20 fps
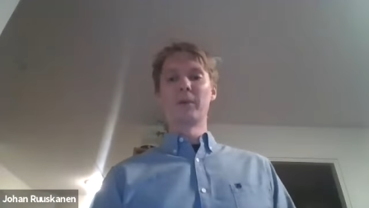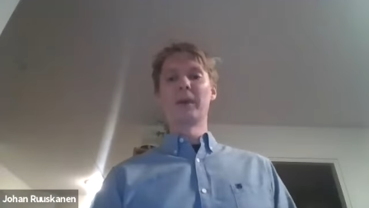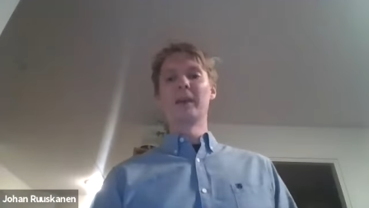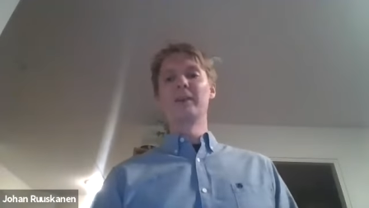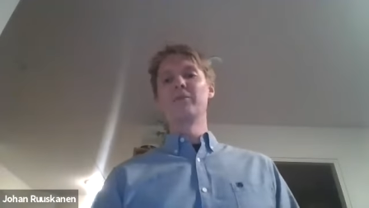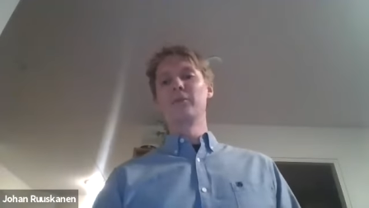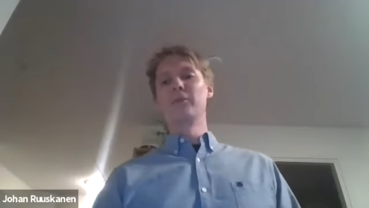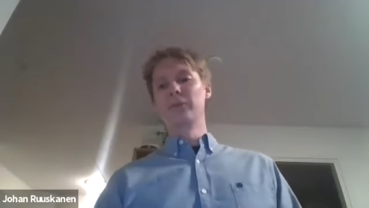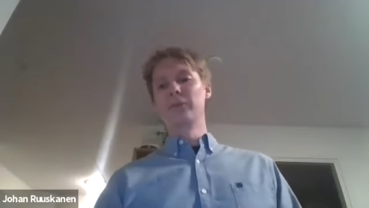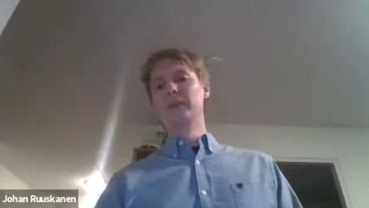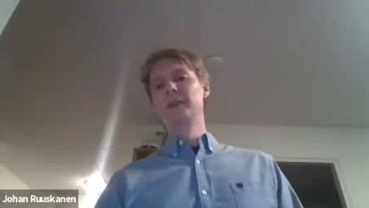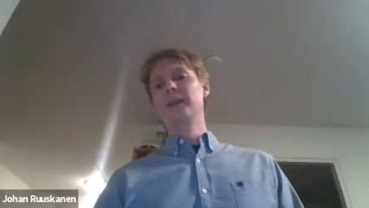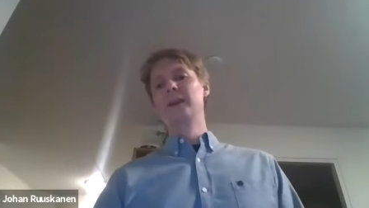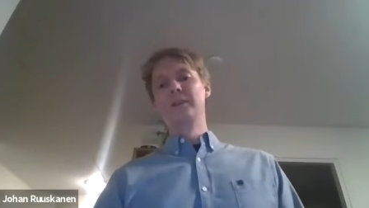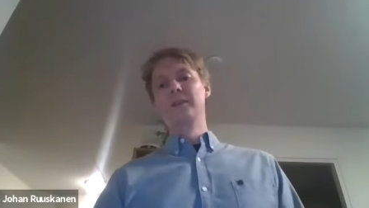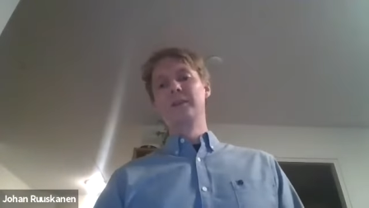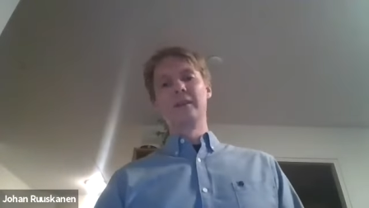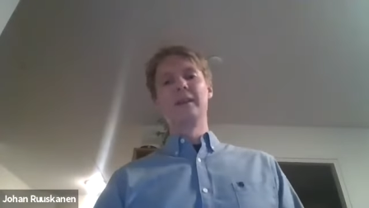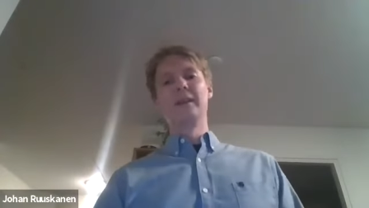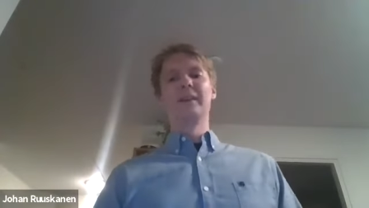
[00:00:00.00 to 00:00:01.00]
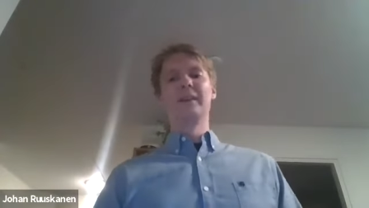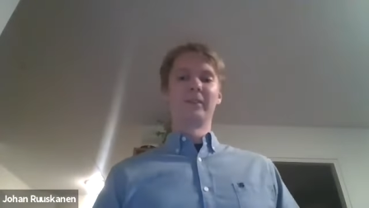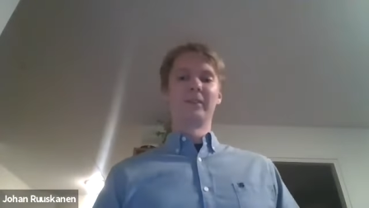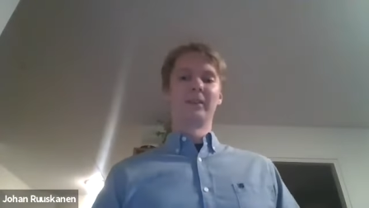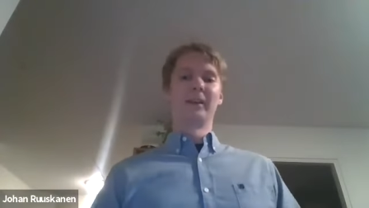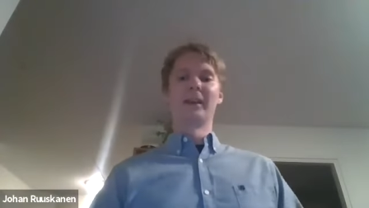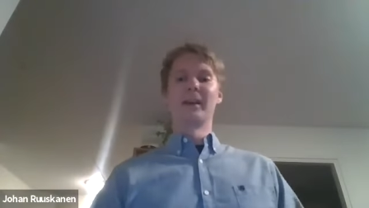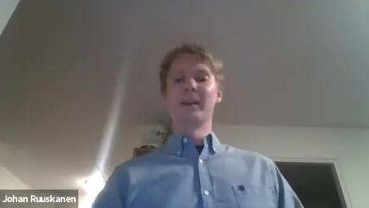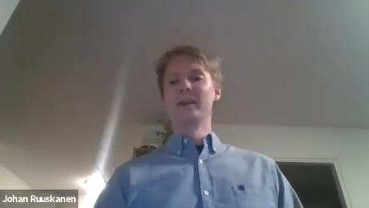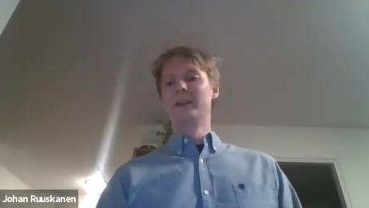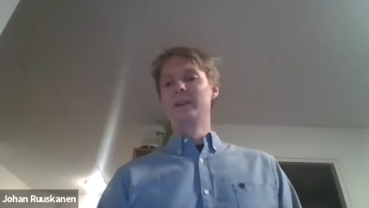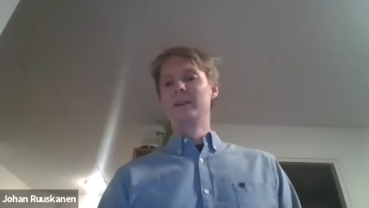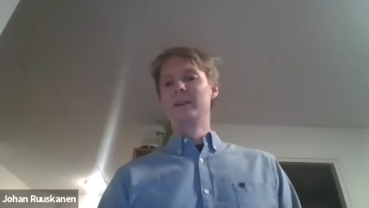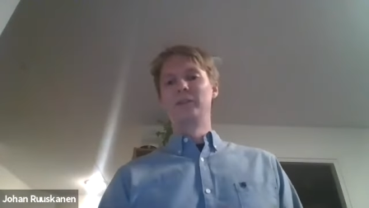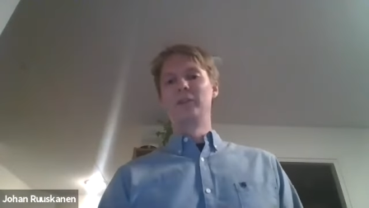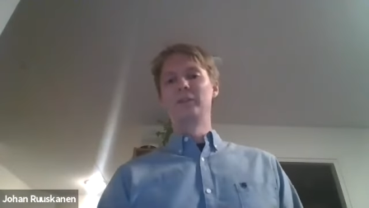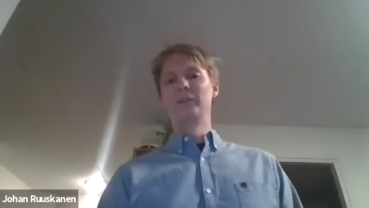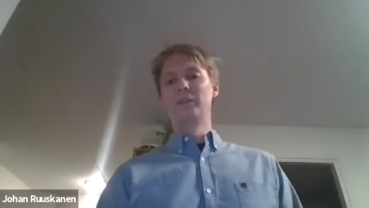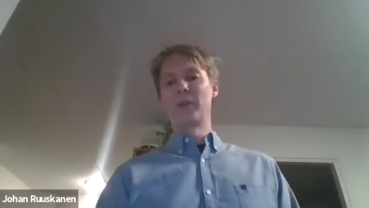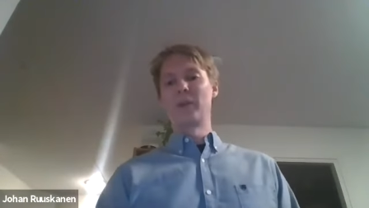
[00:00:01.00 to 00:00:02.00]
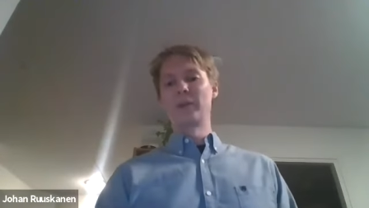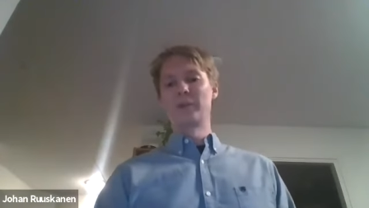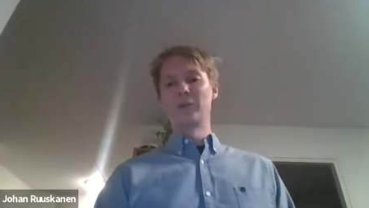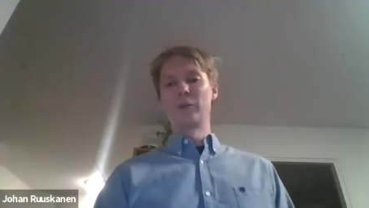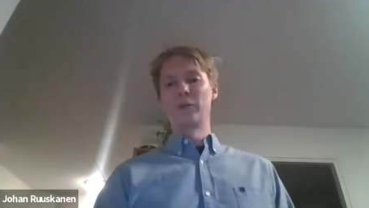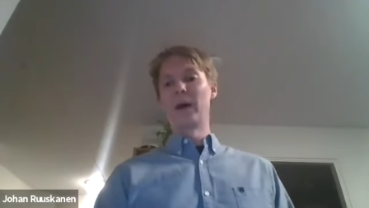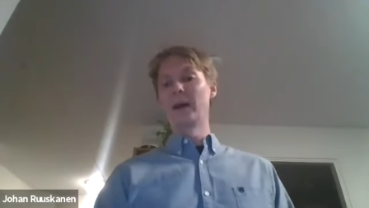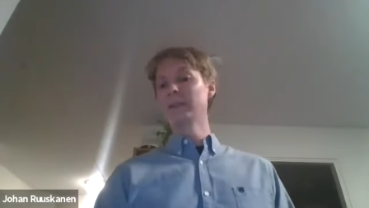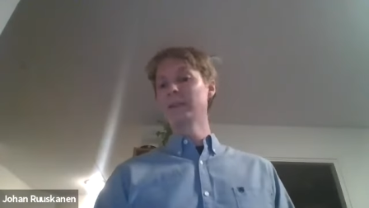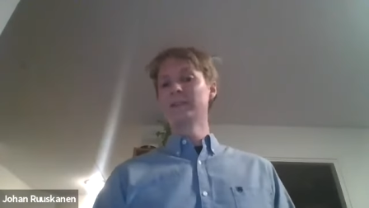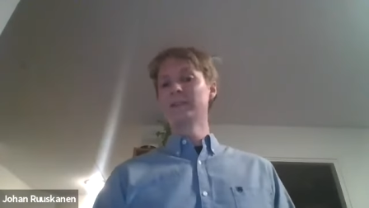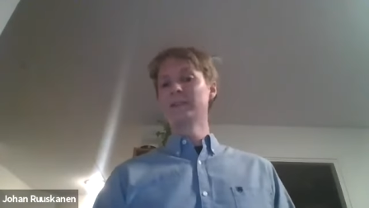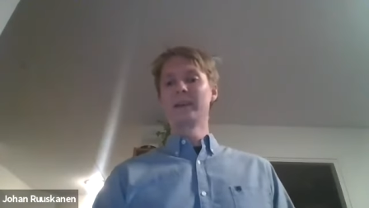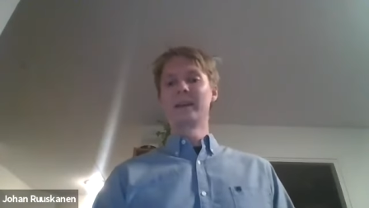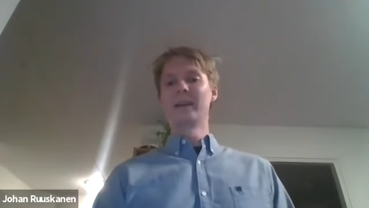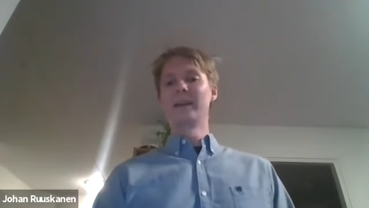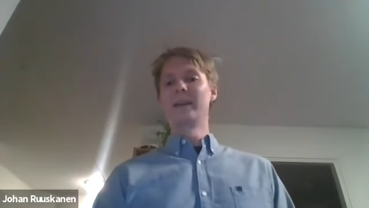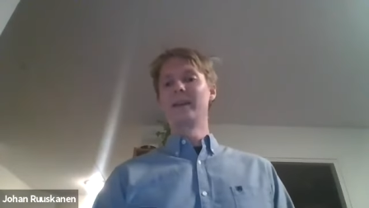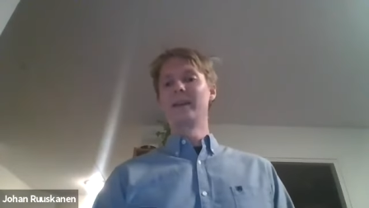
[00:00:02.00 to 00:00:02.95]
if you see this system here to the right, and